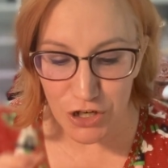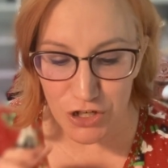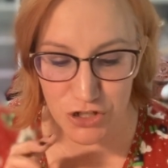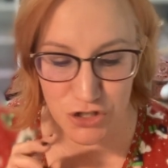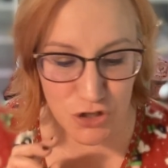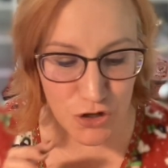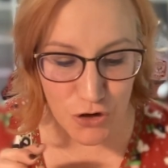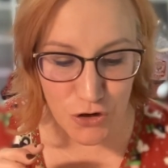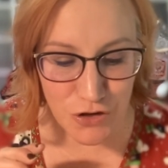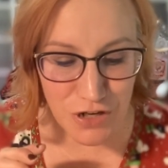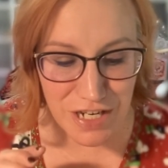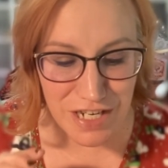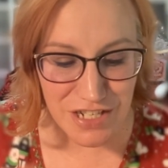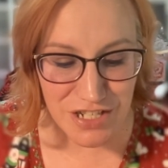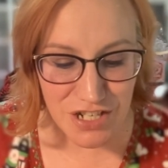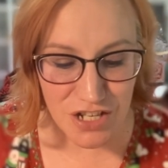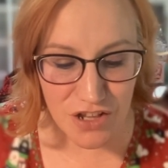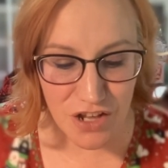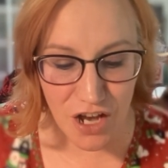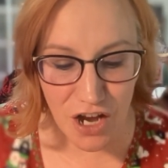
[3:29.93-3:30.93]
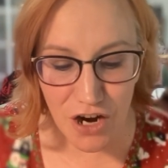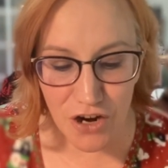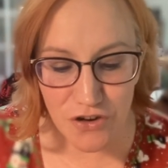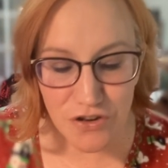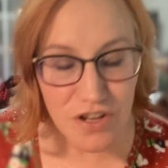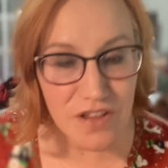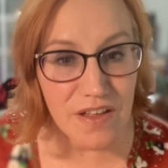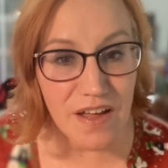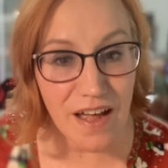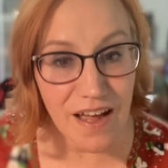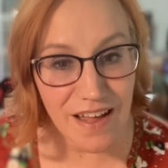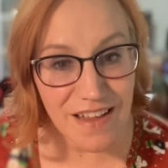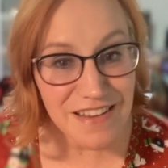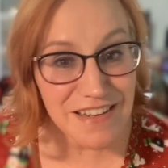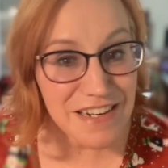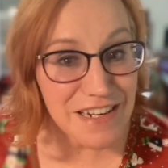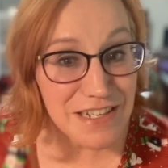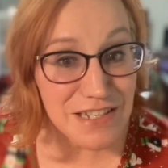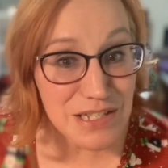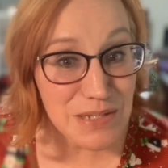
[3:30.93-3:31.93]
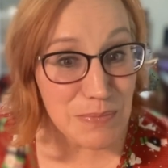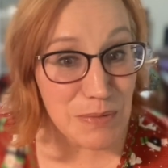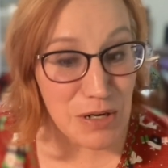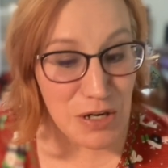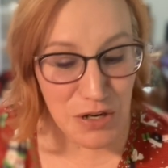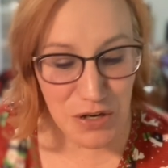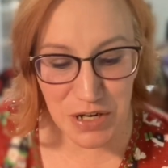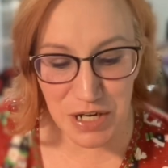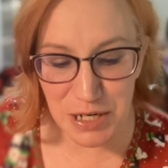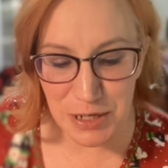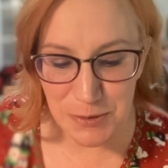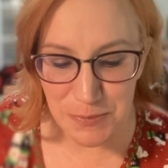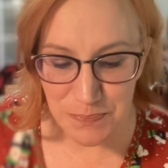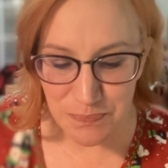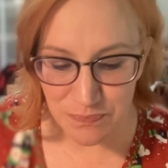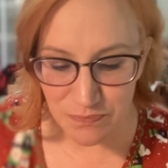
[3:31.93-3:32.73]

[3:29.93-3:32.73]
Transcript: journey to the heart of the holiday spirit.